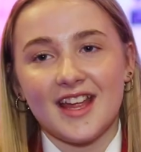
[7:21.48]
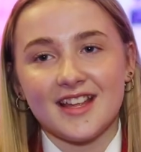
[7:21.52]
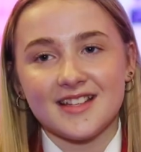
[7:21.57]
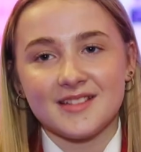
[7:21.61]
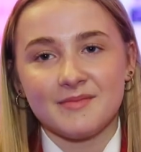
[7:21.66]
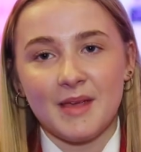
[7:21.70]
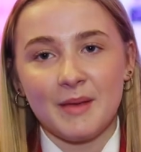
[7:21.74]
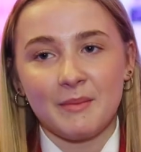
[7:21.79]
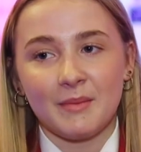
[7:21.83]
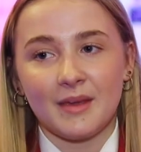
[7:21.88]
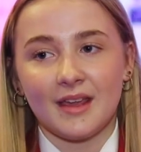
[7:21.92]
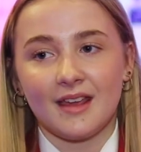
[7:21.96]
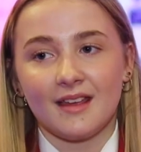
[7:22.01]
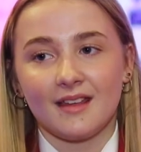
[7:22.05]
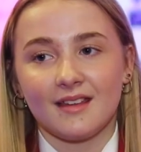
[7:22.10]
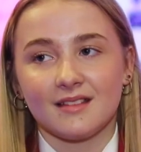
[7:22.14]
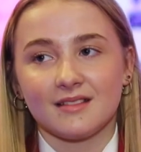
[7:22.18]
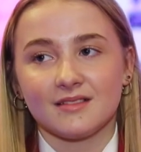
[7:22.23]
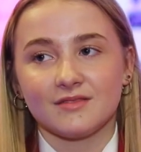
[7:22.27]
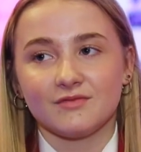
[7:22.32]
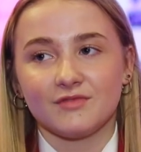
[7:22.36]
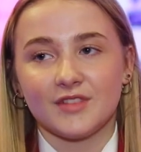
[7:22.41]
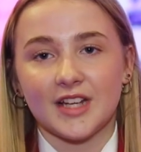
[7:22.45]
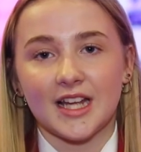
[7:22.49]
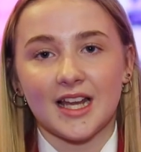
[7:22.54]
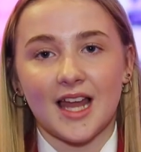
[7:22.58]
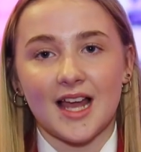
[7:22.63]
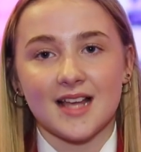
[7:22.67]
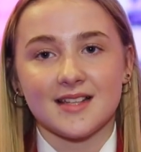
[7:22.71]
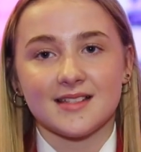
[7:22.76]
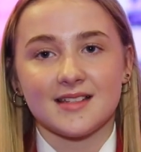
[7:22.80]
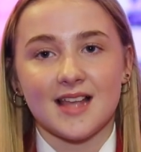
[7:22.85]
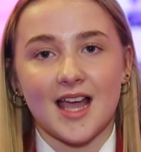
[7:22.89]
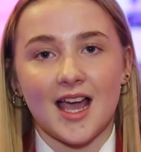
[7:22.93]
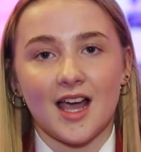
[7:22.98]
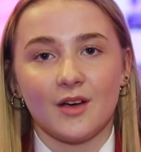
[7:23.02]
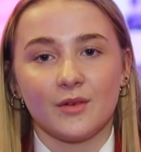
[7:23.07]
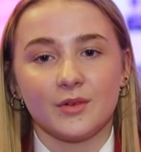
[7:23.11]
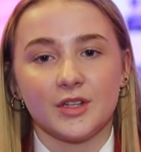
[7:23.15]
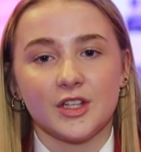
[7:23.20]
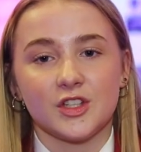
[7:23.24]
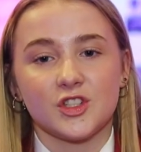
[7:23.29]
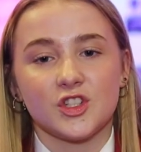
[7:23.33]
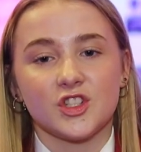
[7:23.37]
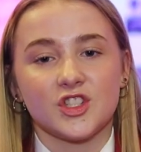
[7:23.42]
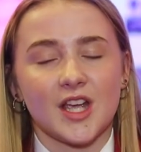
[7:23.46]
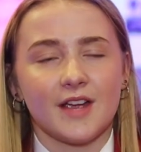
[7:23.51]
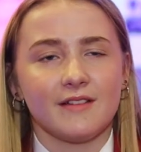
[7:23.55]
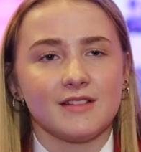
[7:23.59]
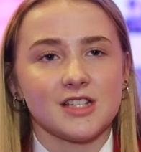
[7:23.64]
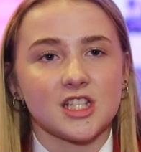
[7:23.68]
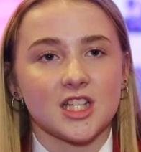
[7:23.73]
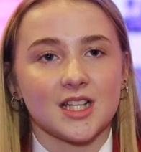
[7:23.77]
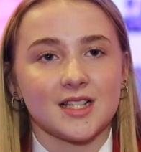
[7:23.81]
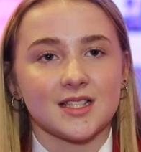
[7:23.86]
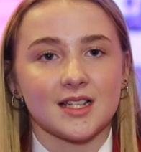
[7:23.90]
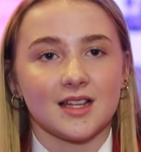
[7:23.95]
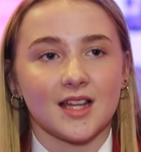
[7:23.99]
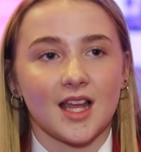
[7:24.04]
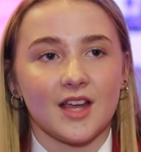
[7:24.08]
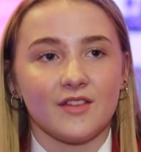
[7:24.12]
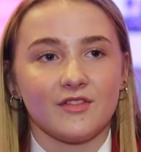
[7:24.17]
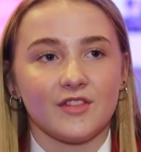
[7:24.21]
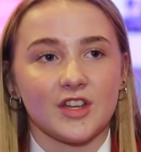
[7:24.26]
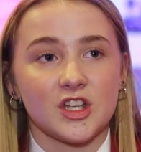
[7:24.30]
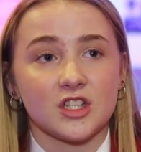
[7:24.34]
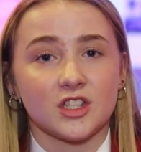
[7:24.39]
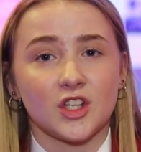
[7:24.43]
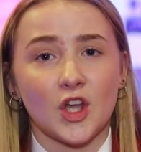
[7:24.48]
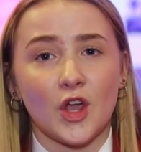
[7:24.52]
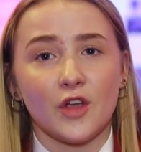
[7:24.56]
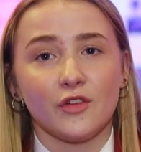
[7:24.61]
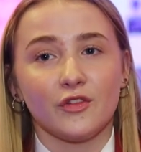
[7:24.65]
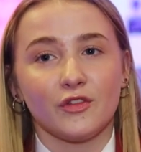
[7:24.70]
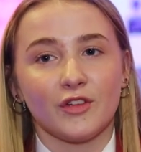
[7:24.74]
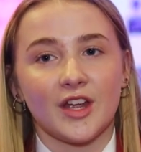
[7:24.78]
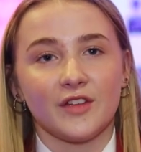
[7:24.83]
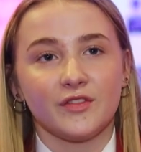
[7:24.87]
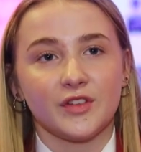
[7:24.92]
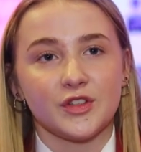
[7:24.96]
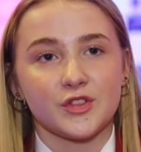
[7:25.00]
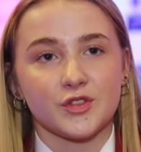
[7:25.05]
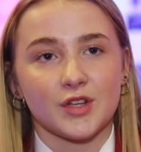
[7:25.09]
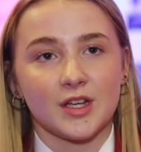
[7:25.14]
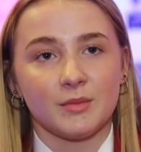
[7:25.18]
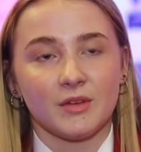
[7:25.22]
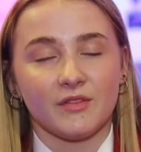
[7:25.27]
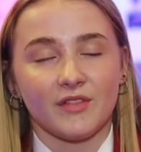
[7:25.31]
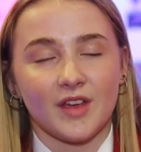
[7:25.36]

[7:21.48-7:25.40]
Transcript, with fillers: It's made me realise how you should cherish things in life and go for it if you dream